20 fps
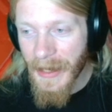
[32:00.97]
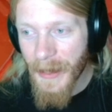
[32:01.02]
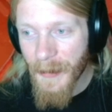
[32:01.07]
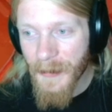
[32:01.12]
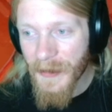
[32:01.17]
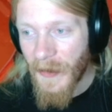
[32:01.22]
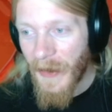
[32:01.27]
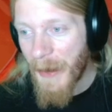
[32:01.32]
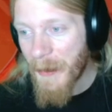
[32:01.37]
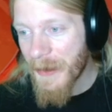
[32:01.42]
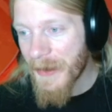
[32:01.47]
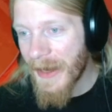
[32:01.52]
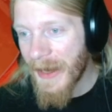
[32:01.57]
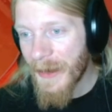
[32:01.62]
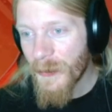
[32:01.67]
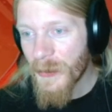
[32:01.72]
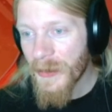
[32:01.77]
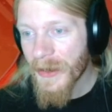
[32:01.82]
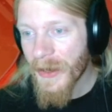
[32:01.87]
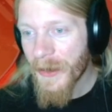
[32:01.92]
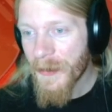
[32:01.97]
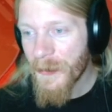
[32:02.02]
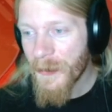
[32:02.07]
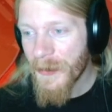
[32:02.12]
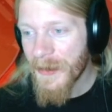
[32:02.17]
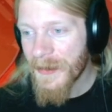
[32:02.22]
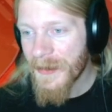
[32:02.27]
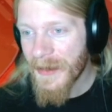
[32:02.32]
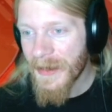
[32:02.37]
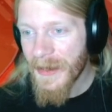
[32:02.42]
I'm so happy that we got through
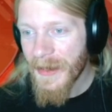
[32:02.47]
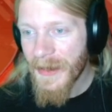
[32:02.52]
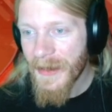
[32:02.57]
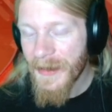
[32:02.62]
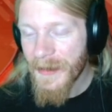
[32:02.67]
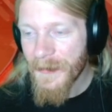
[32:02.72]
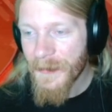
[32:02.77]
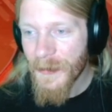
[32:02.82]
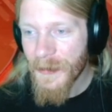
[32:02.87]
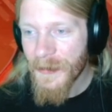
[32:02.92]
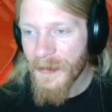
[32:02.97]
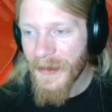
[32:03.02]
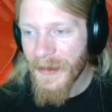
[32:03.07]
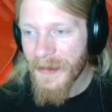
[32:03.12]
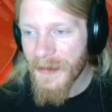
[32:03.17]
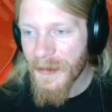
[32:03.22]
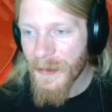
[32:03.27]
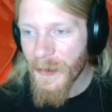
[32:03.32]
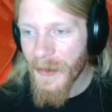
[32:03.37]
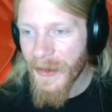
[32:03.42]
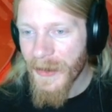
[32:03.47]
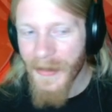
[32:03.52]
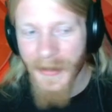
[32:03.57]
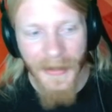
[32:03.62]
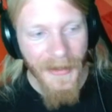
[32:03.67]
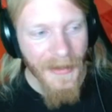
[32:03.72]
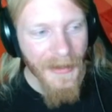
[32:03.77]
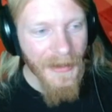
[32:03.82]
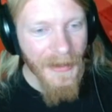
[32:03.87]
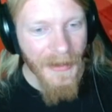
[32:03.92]
this this first round so well.